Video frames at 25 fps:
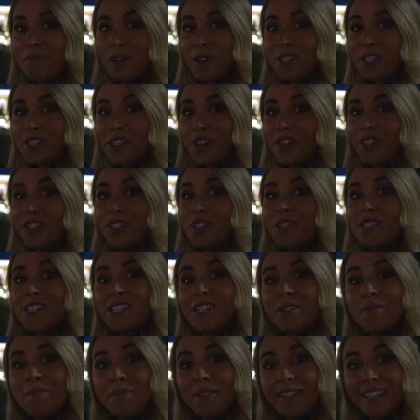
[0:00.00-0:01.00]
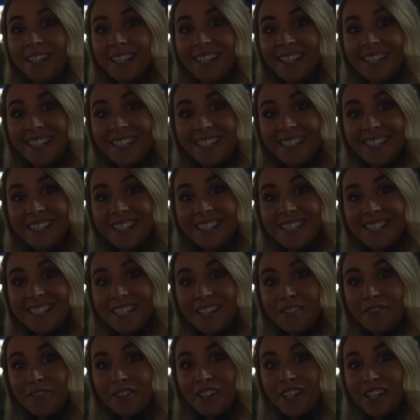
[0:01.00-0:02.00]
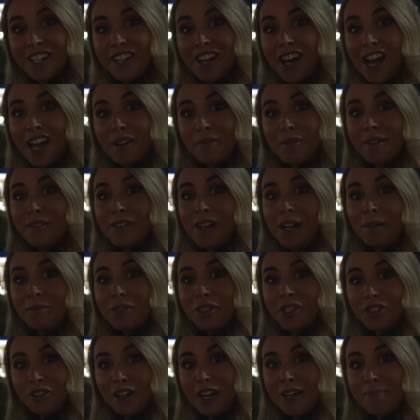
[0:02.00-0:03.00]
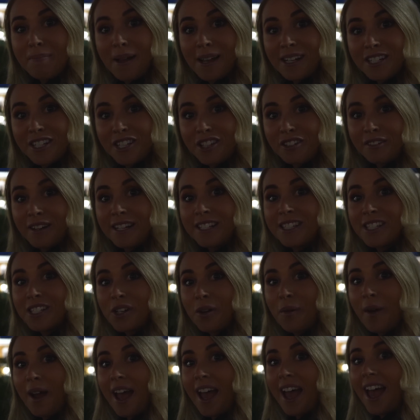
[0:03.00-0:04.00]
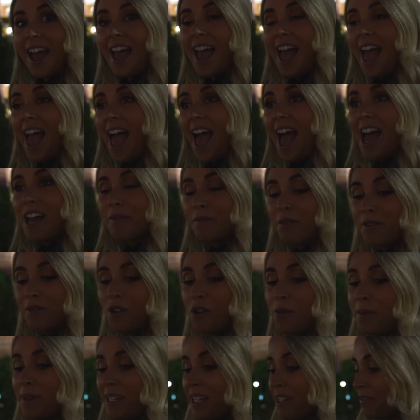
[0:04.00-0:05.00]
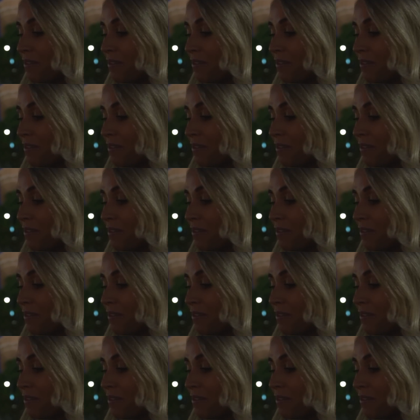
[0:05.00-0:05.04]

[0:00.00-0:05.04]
Moscow looks completely different at night. We've come straight back to the Red Square and we've all been